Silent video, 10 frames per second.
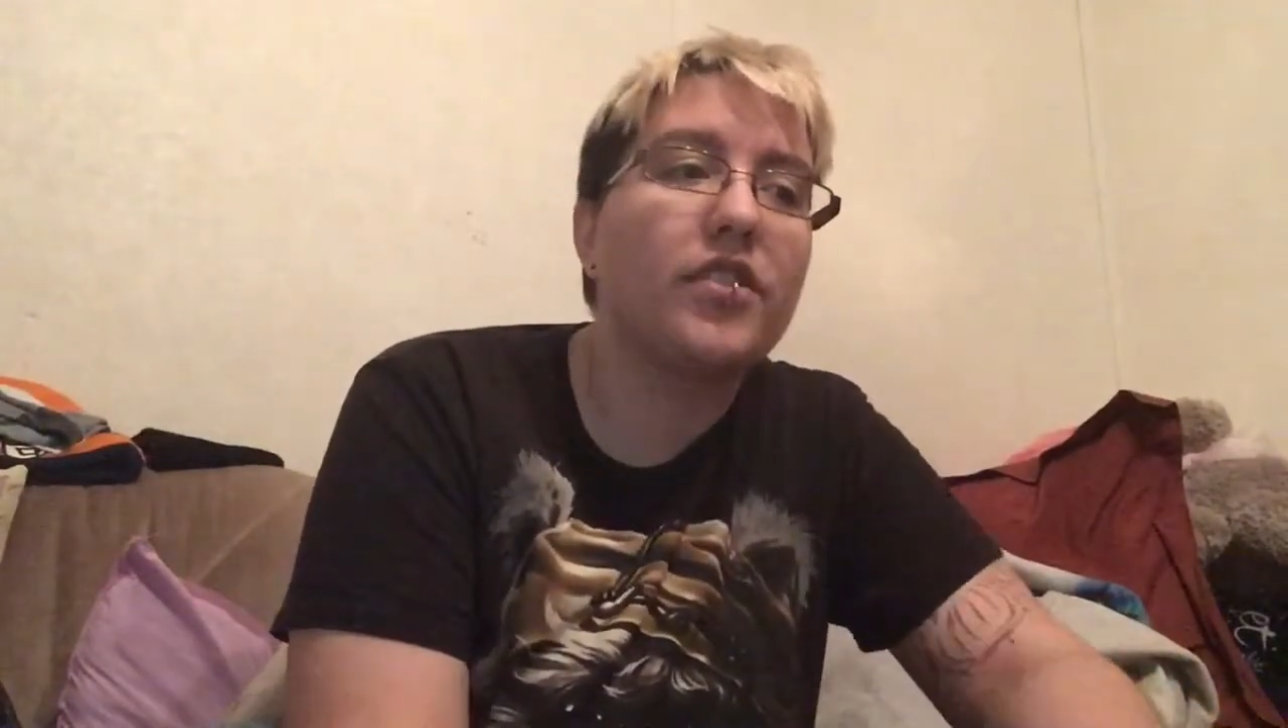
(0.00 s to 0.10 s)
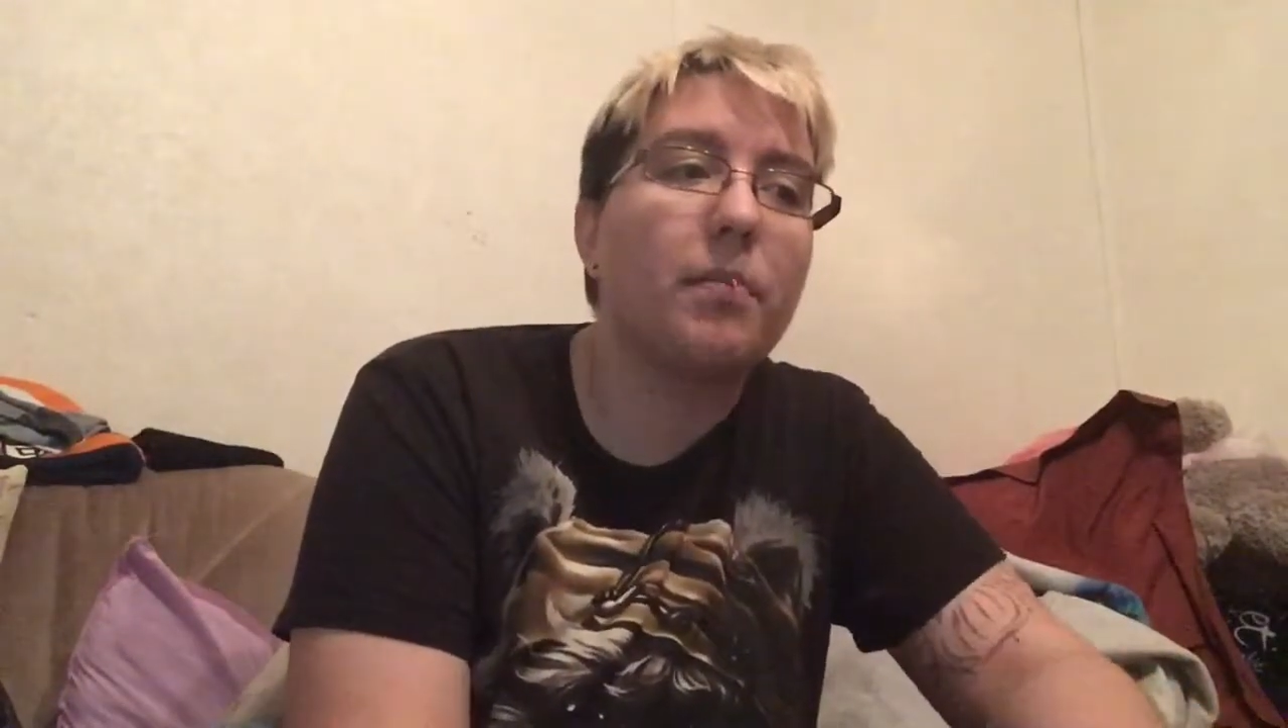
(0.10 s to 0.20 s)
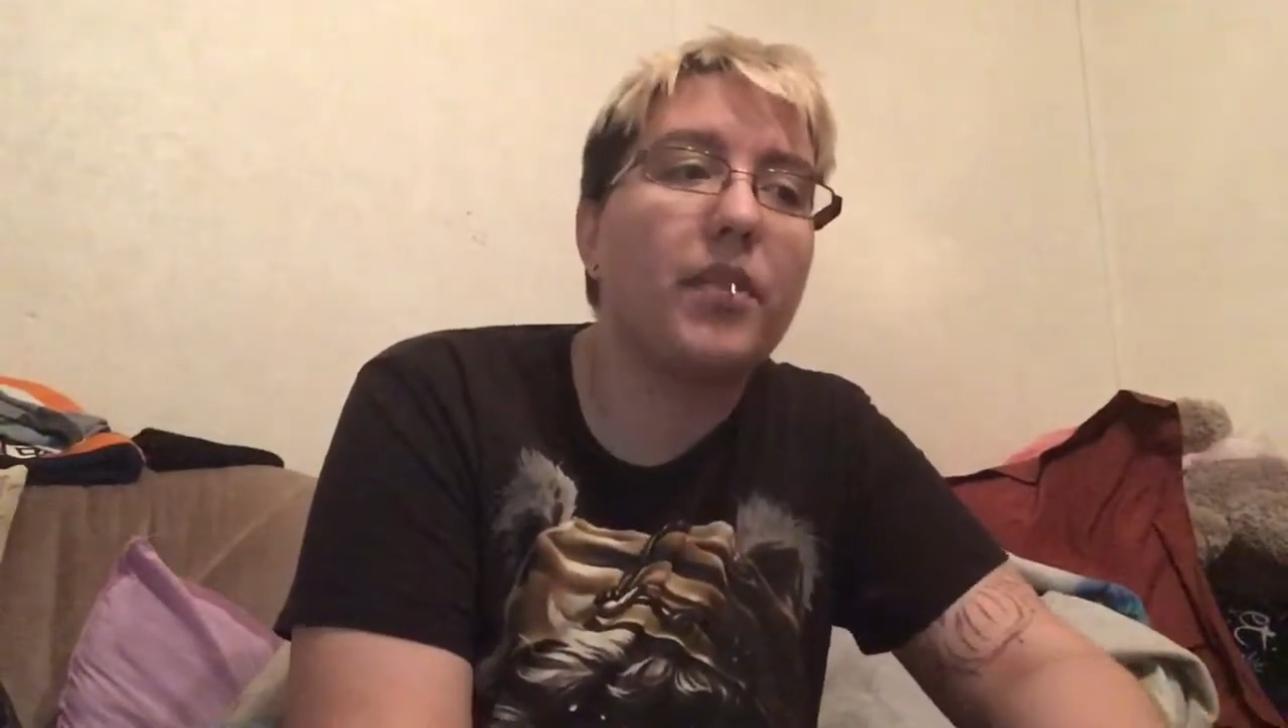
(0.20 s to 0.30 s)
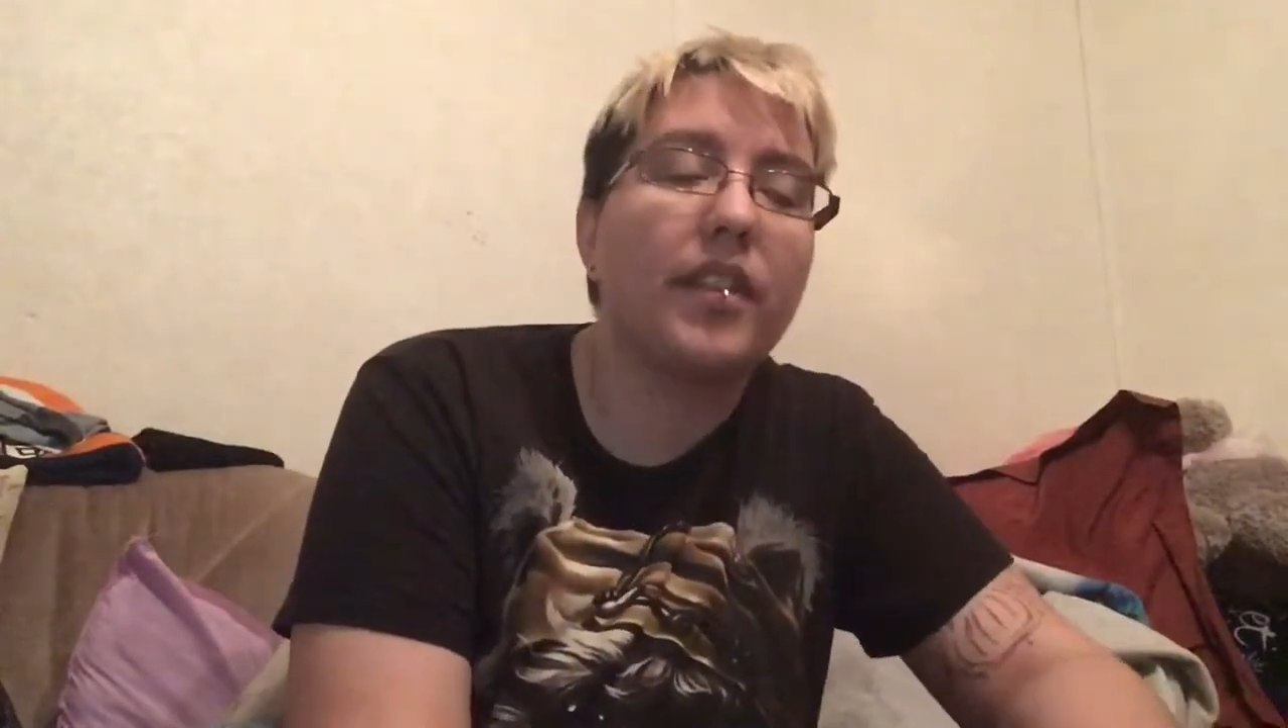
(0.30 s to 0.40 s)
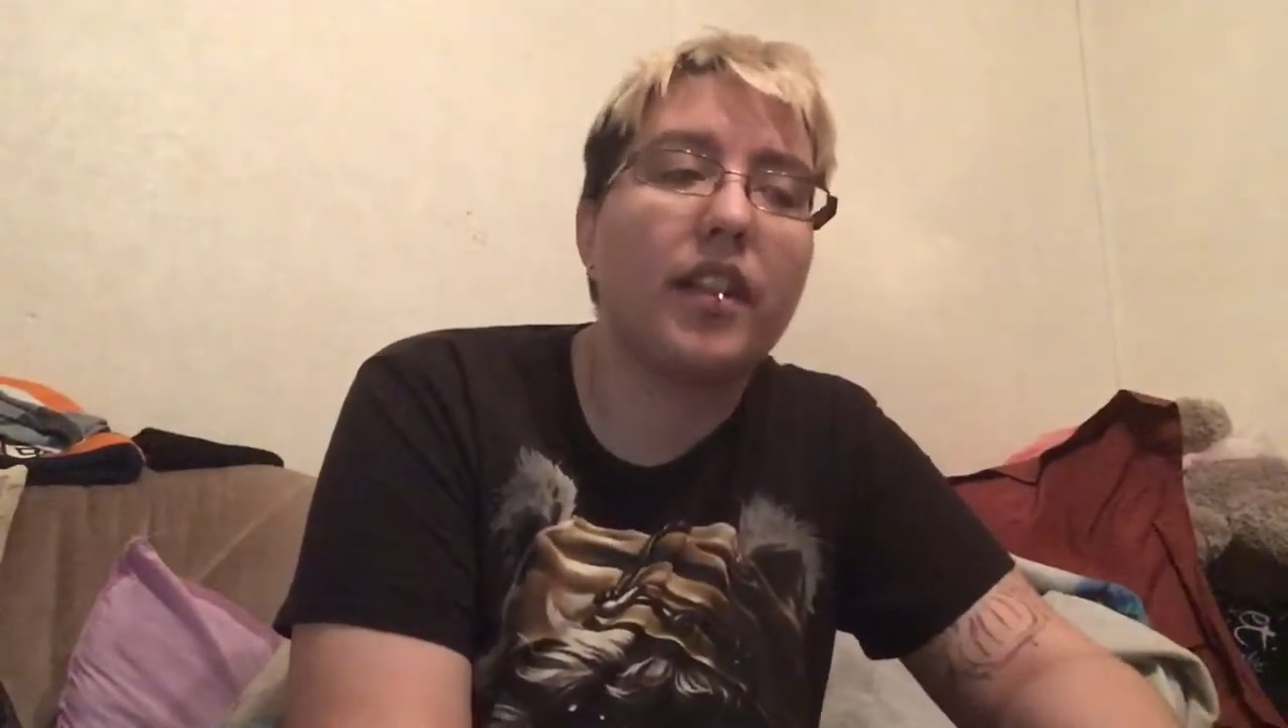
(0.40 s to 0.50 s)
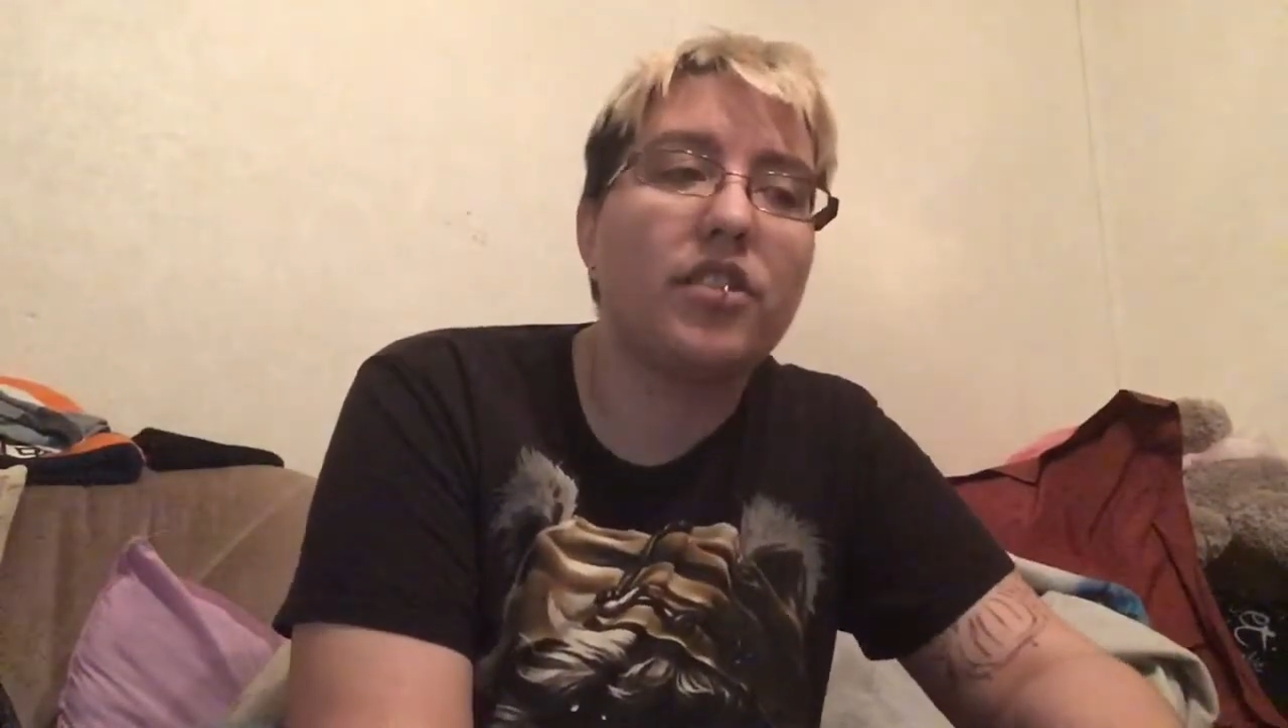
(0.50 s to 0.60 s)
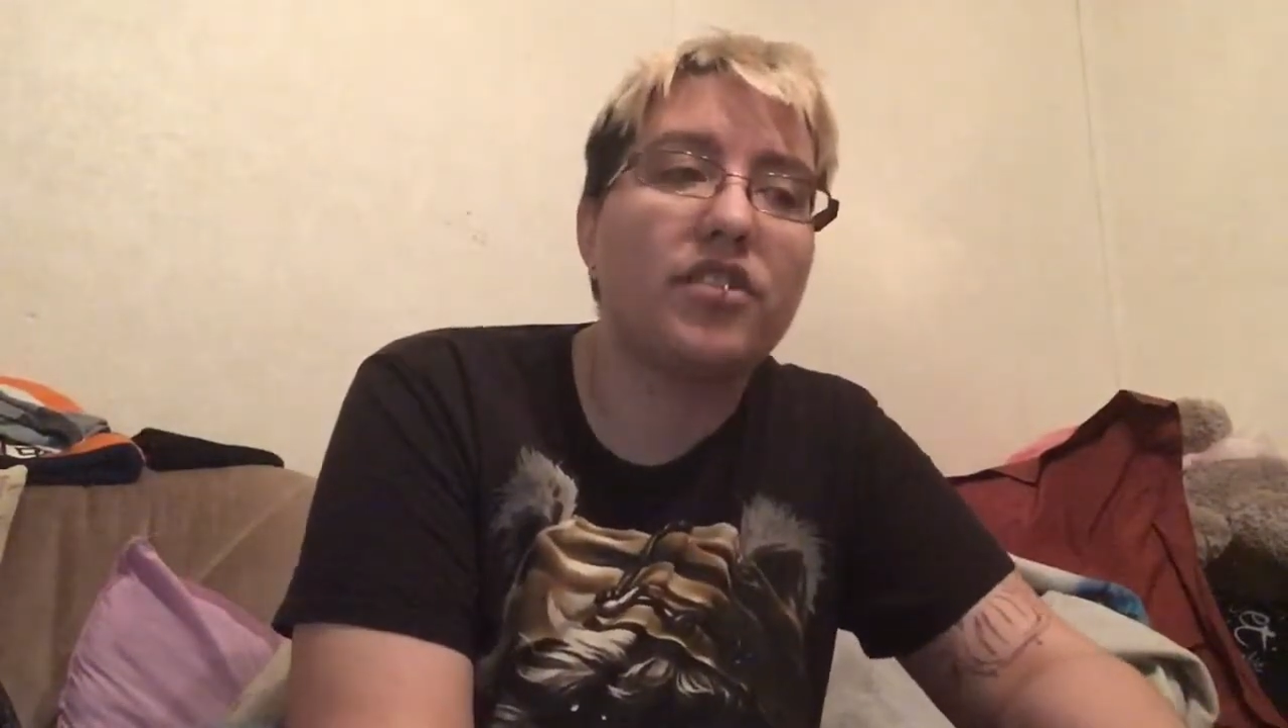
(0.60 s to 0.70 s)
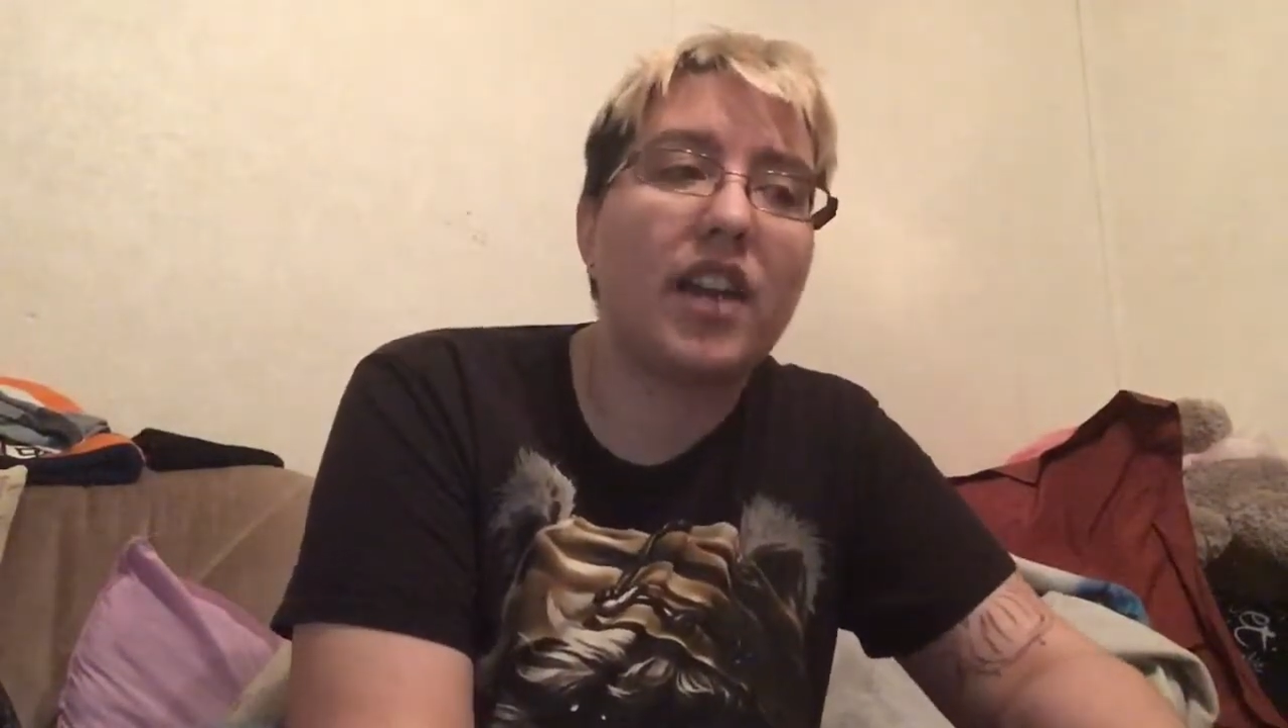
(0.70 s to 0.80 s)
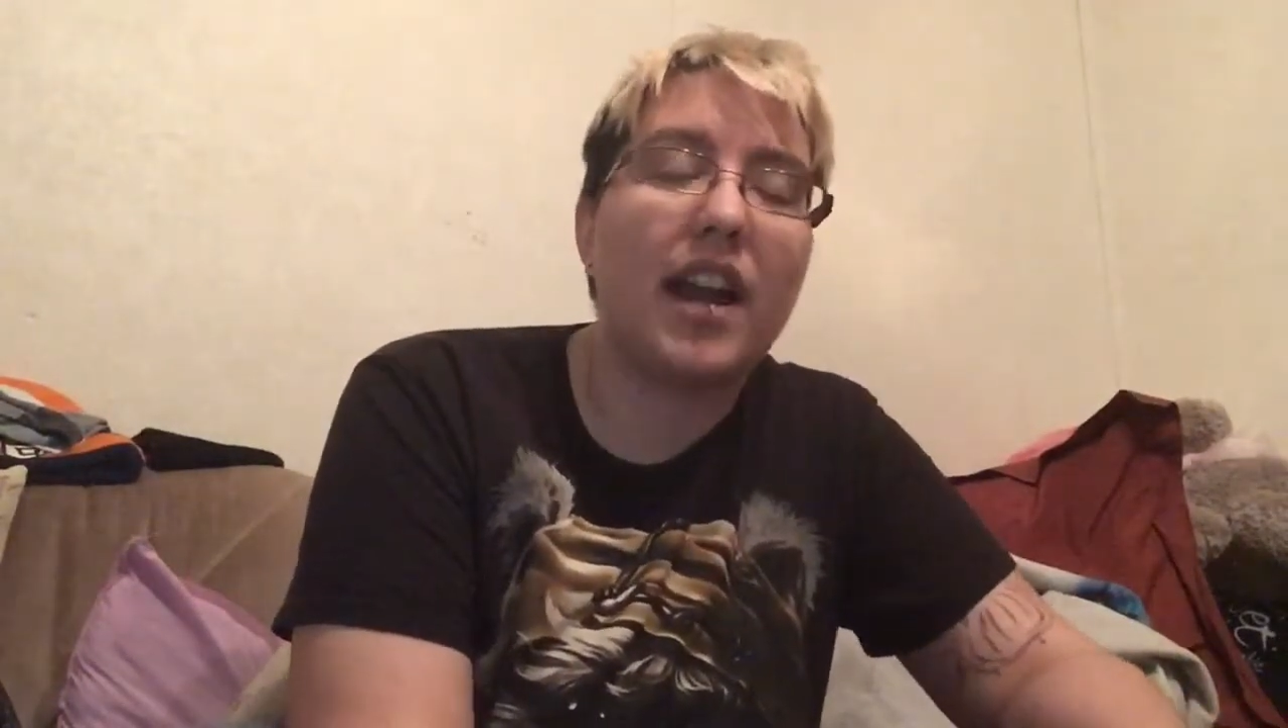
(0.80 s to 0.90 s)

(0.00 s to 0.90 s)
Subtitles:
something that just